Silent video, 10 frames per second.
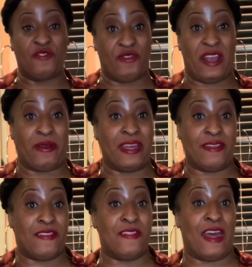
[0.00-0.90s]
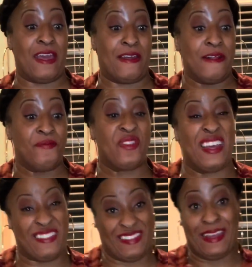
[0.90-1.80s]
very into like the
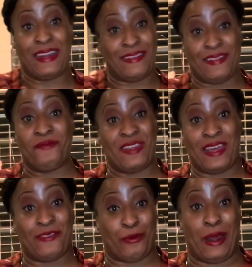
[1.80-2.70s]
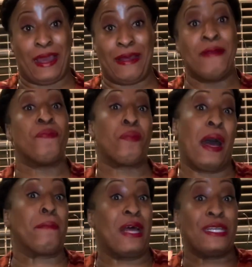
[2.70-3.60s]
aesthetics of things, right?
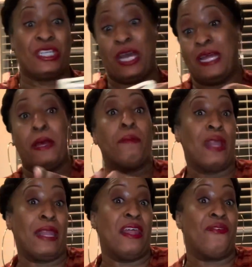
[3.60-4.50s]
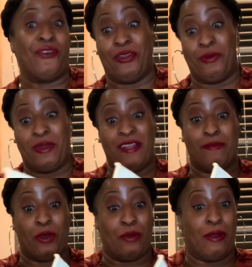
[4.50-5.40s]
I'm not Shauna, but I love her though. That's
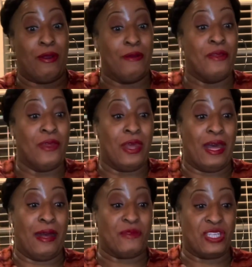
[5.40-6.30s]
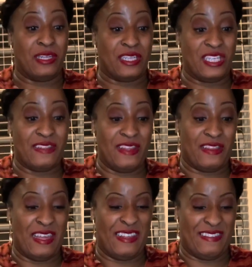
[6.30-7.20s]
my girl. She's
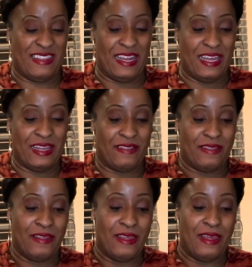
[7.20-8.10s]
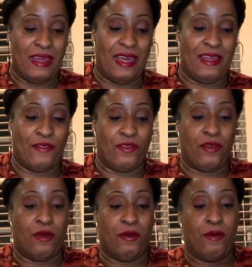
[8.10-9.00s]
into aesthetics, and
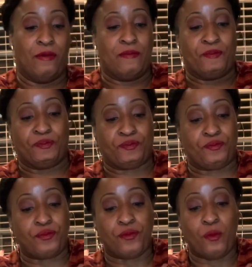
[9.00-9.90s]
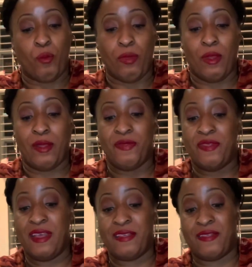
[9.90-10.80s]
so
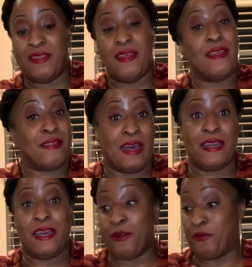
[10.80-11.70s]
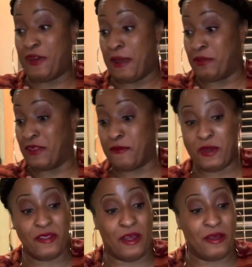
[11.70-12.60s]
this is kind of ghetto fabulous, but
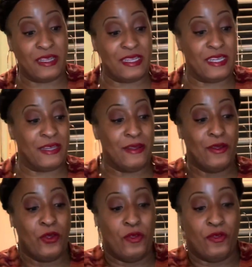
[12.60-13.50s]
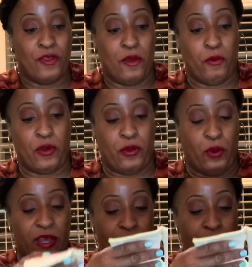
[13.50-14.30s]
it's all good. So we're going